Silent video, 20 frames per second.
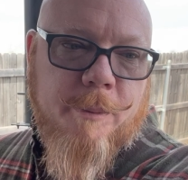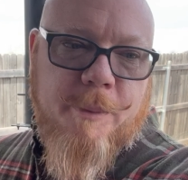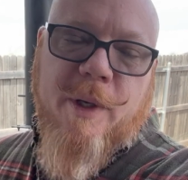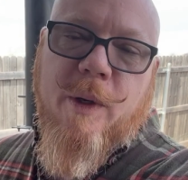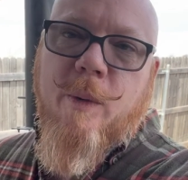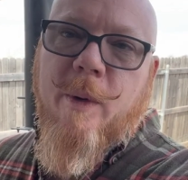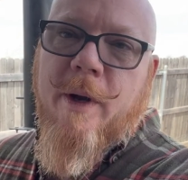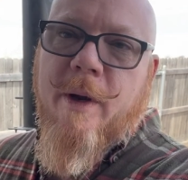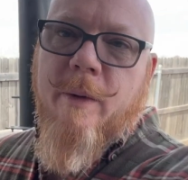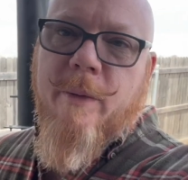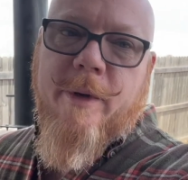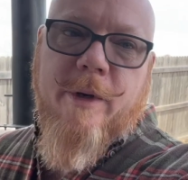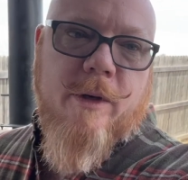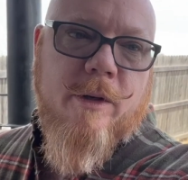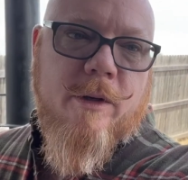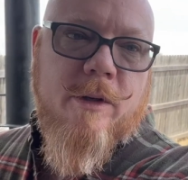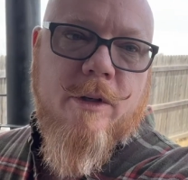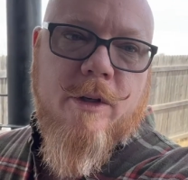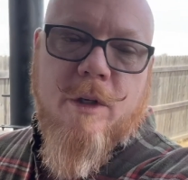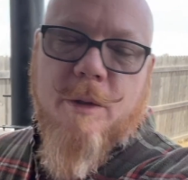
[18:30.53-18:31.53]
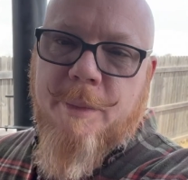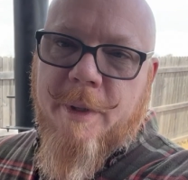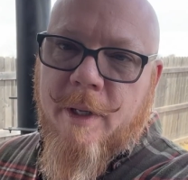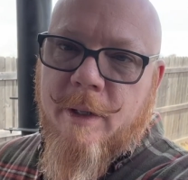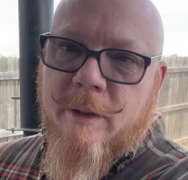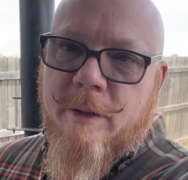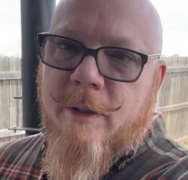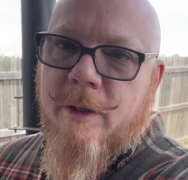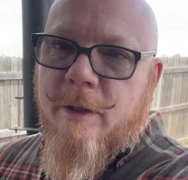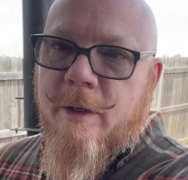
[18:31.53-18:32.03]
Beware when you're using your
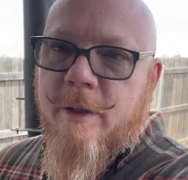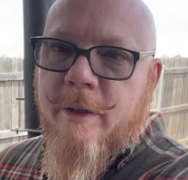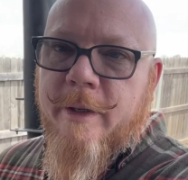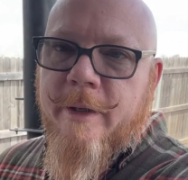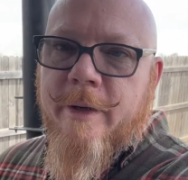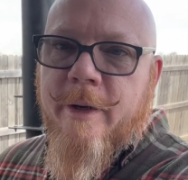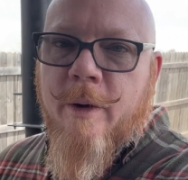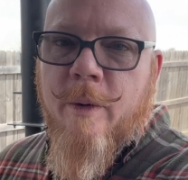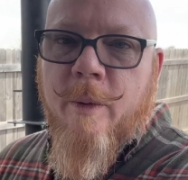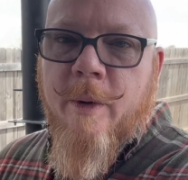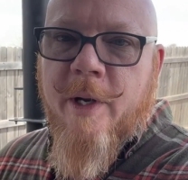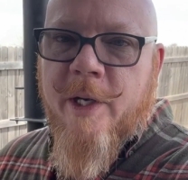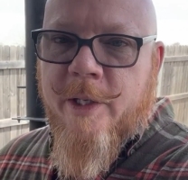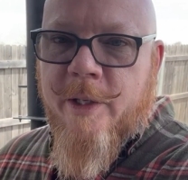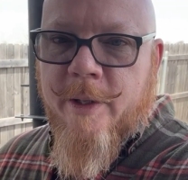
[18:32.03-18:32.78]
pellet cooker to know where